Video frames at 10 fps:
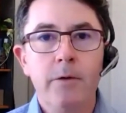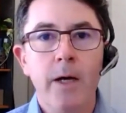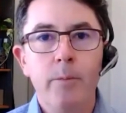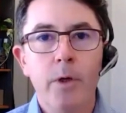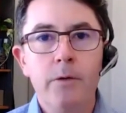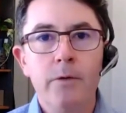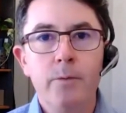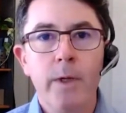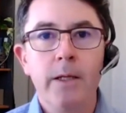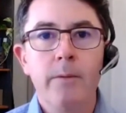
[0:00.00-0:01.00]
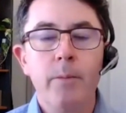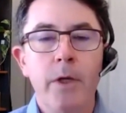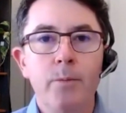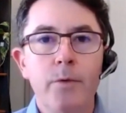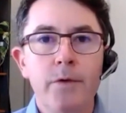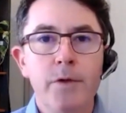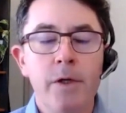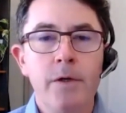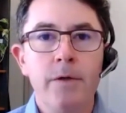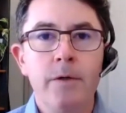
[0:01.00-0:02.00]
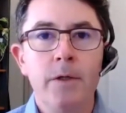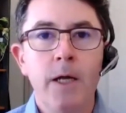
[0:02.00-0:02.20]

Great Boulder is one of the best positioned